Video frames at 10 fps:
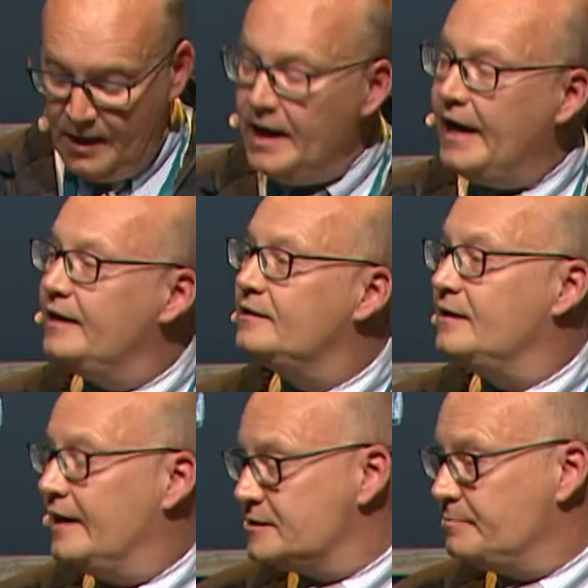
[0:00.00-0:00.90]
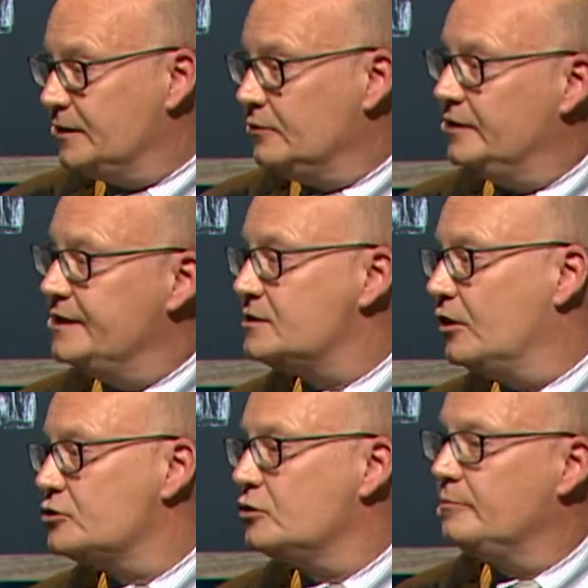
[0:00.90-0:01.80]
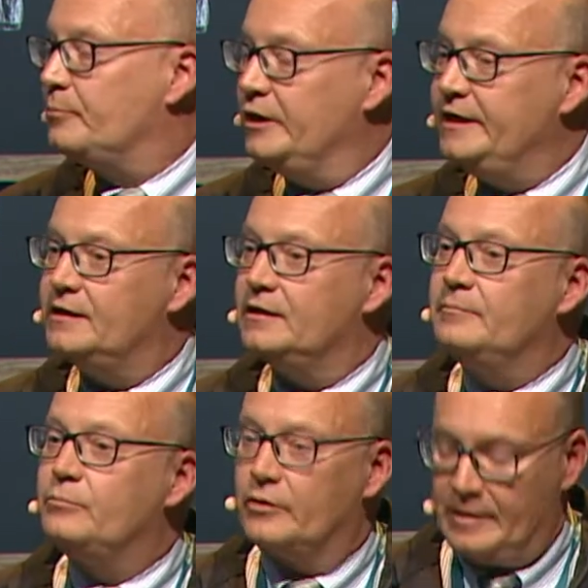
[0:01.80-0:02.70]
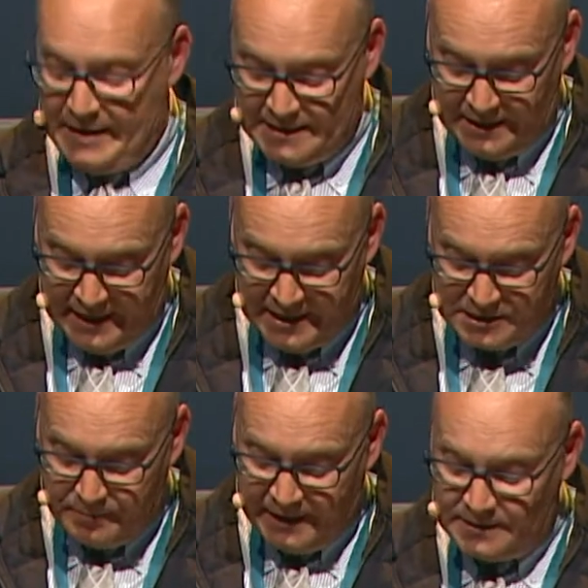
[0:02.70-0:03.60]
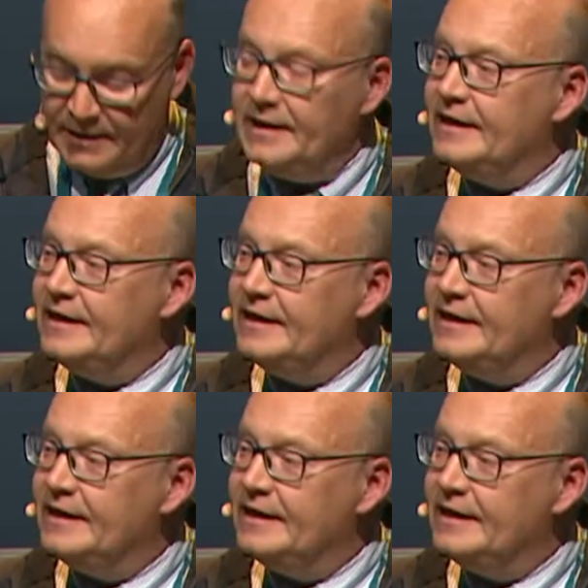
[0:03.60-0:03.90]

And last but not least, also the political and programmatic aspect.